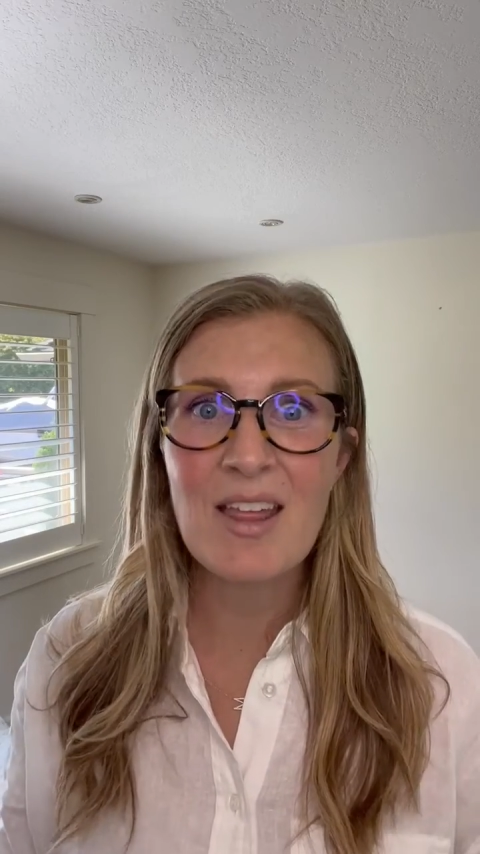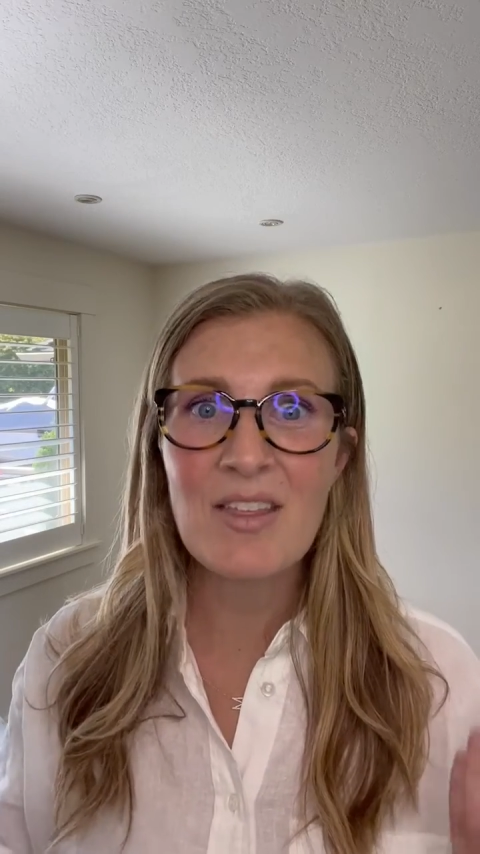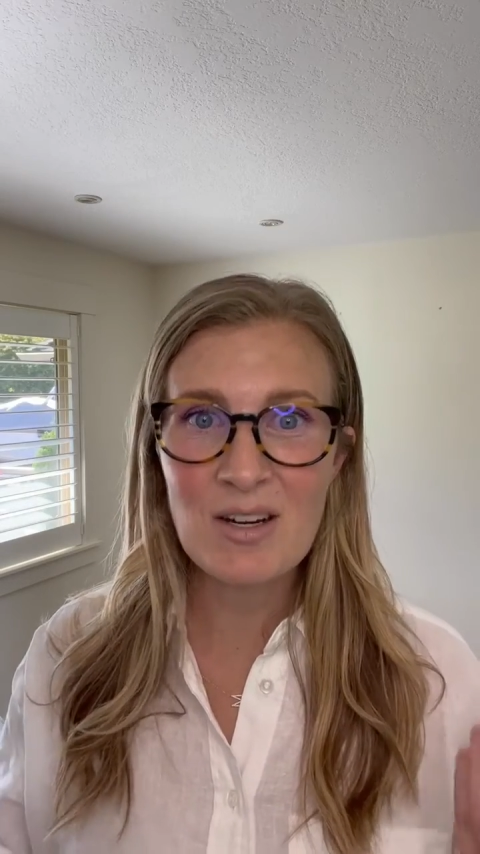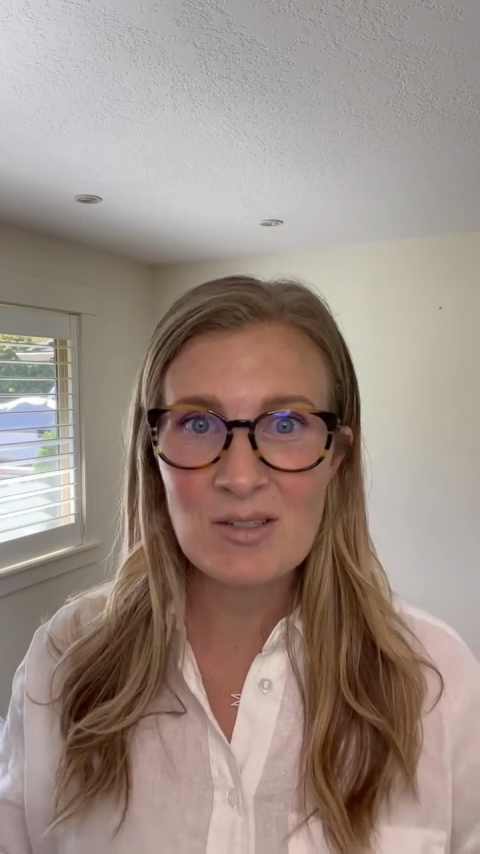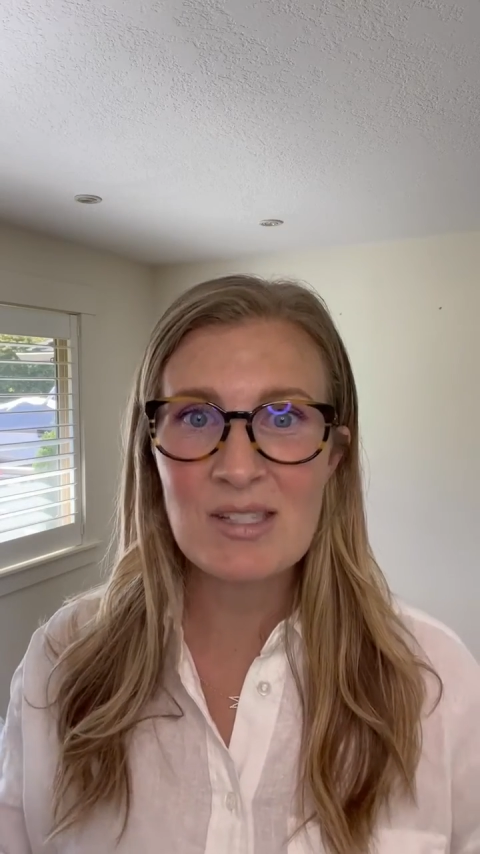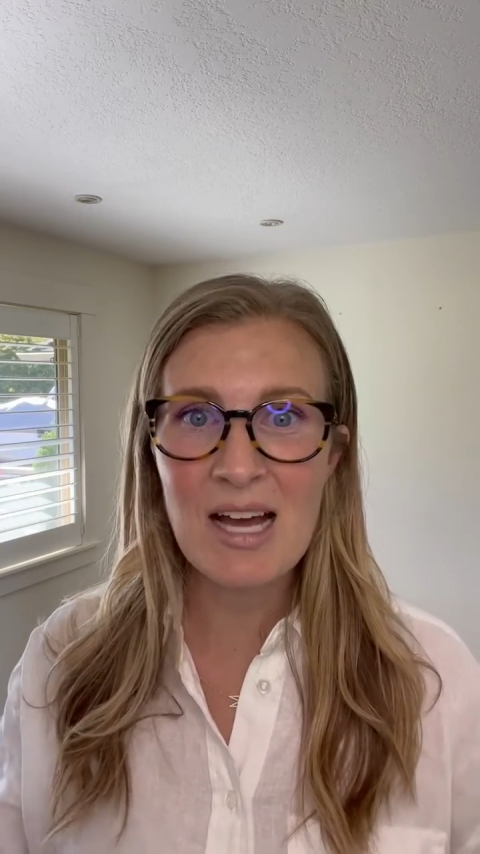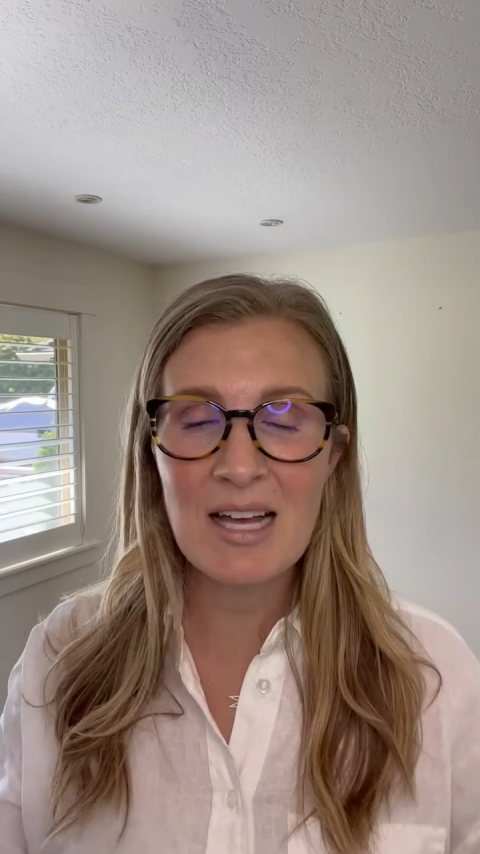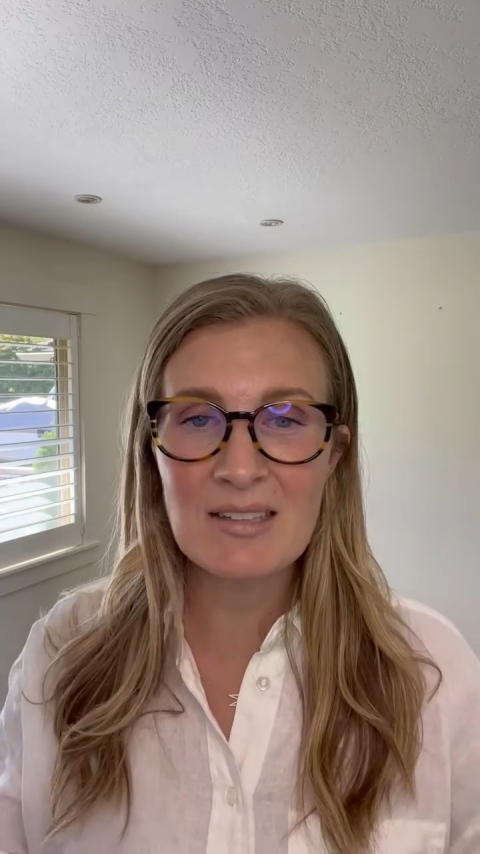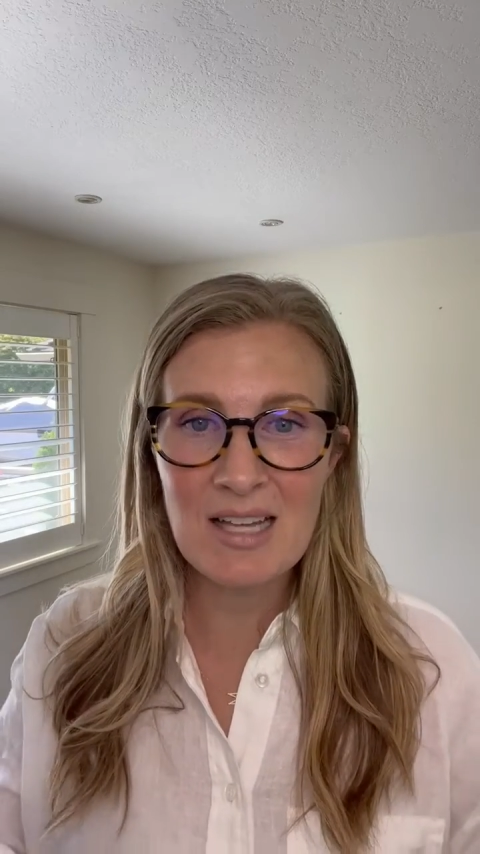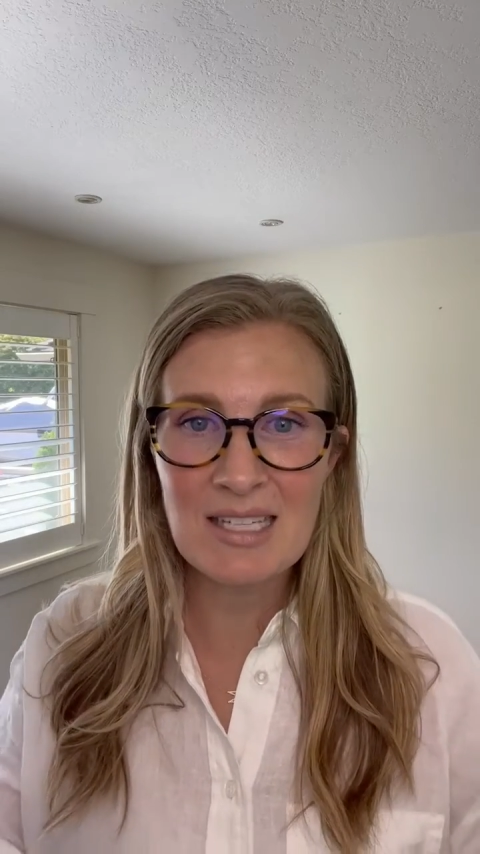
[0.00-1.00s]
There's
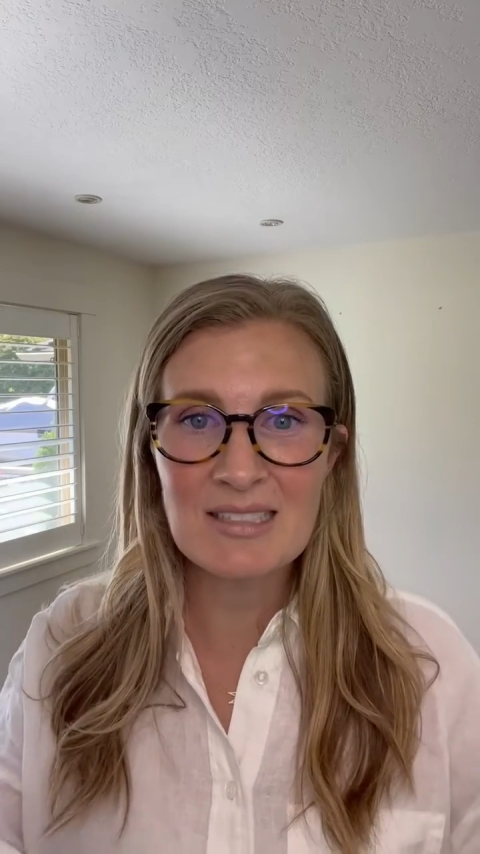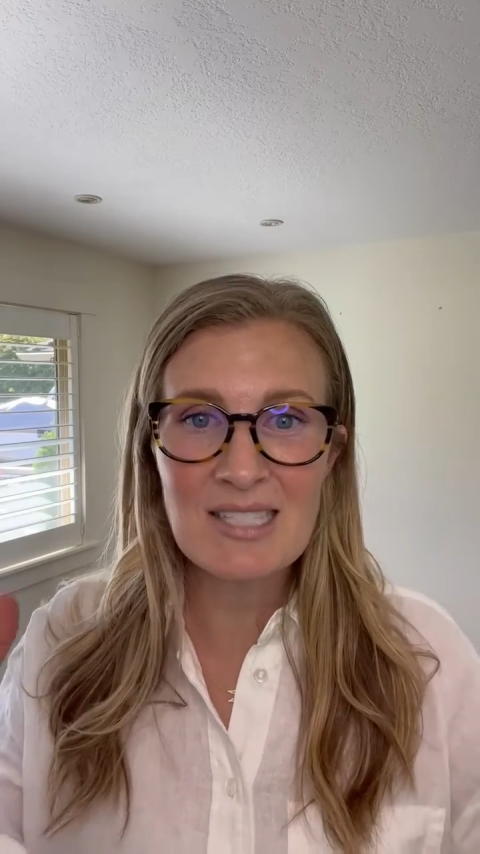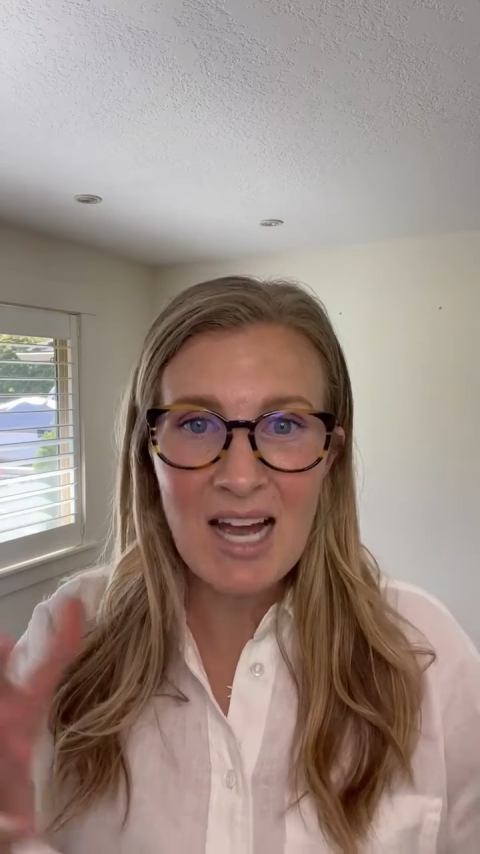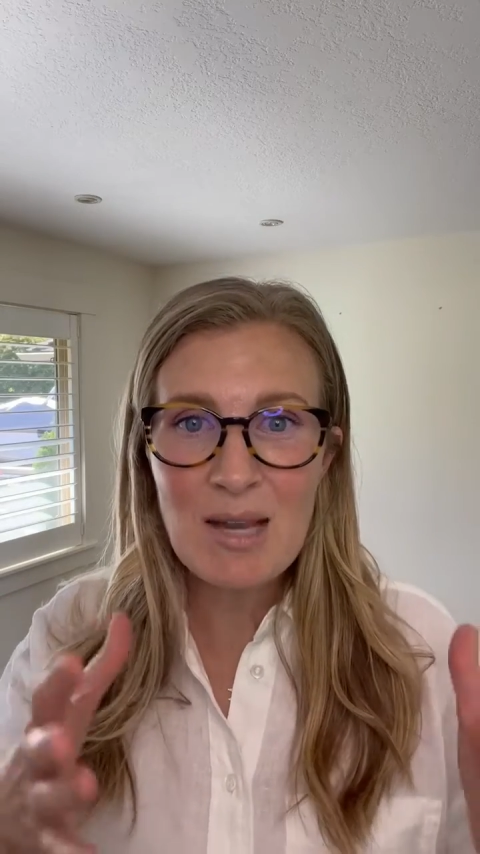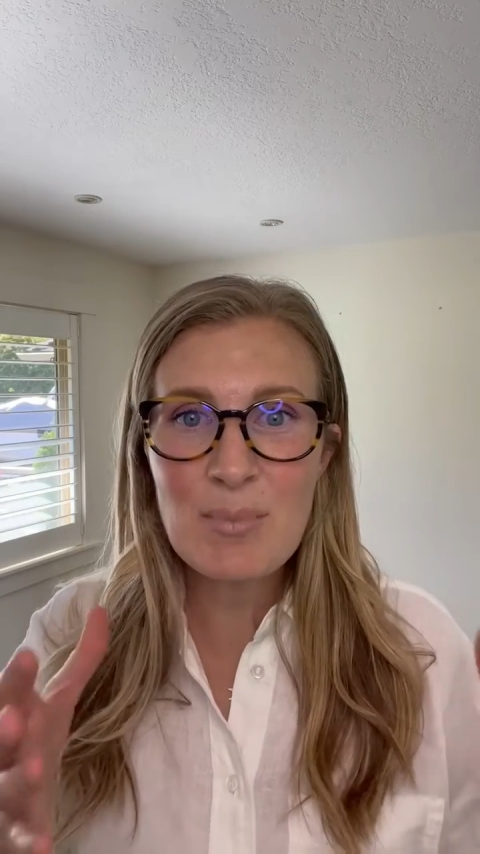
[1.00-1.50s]
a time